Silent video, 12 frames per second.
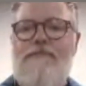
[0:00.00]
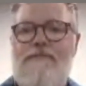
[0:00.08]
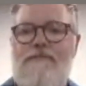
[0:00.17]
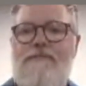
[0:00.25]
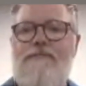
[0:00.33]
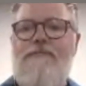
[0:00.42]

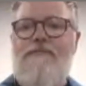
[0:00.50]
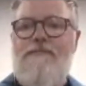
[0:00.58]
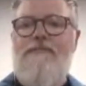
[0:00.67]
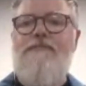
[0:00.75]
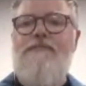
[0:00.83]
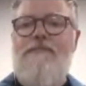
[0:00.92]

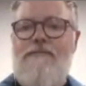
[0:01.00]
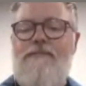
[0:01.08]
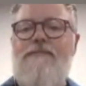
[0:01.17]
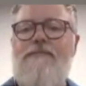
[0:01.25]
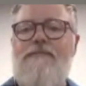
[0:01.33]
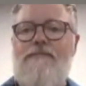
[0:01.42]

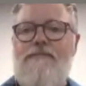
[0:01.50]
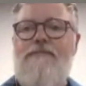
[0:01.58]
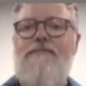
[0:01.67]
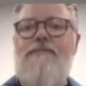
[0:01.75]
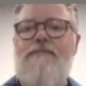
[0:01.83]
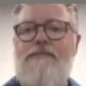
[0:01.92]

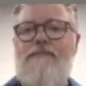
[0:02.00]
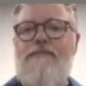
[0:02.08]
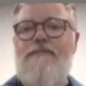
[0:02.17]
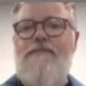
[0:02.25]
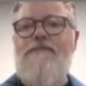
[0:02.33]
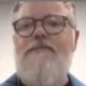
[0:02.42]

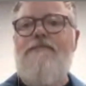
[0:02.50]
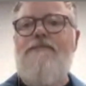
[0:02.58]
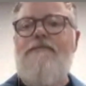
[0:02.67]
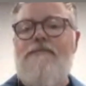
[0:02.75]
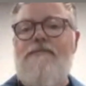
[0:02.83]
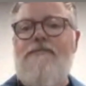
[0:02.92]

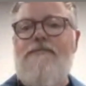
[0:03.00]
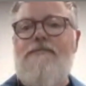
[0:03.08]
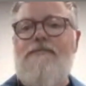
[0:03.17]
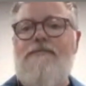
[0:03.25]
This person isn't speaking.